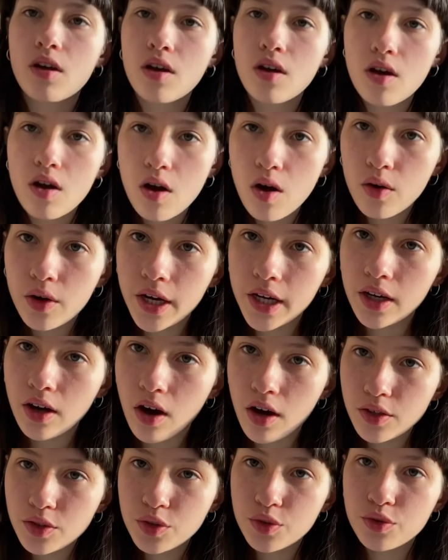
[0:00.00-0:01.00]
Okay,
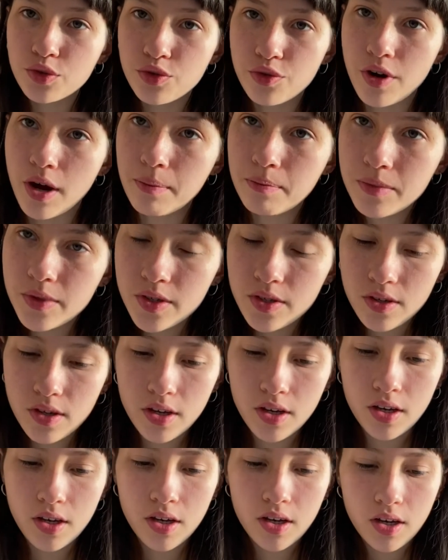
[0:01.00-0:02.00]
on to drums.
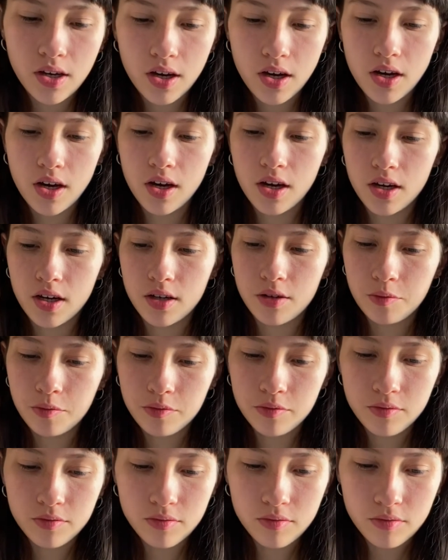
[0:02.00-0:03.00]

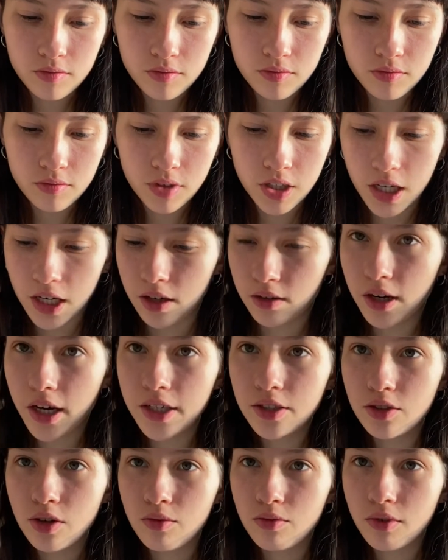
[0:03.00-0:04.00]
I
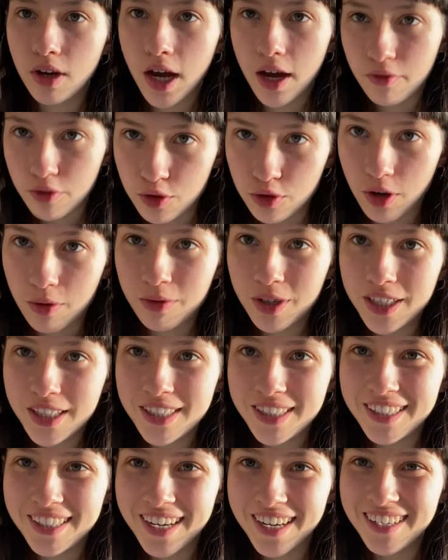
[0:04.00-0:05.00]
don't have a drum kit
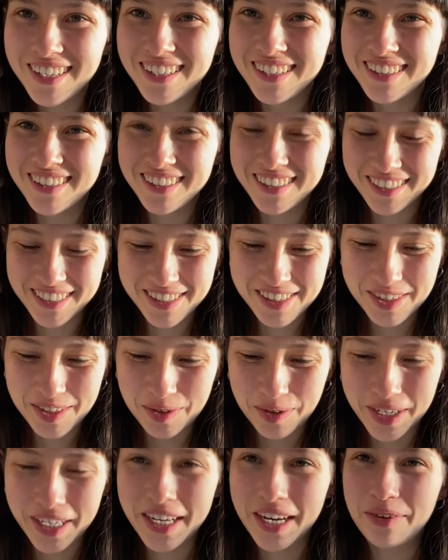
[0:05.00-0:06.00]
again, so
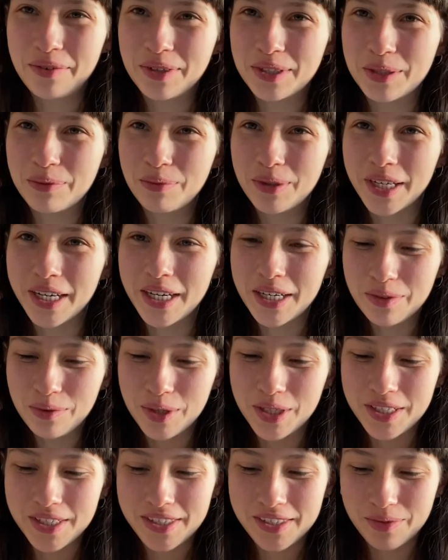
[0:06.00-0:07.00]
I can't really play
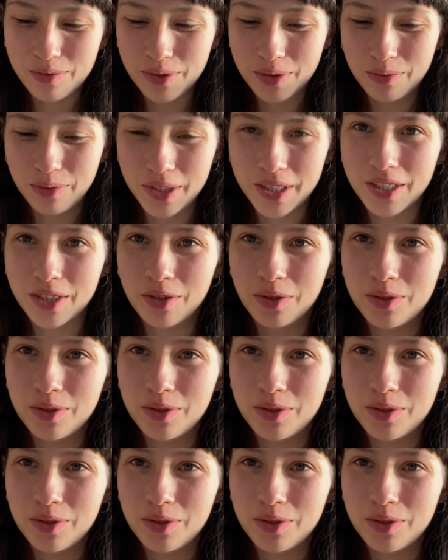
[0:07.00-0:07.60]
what the notes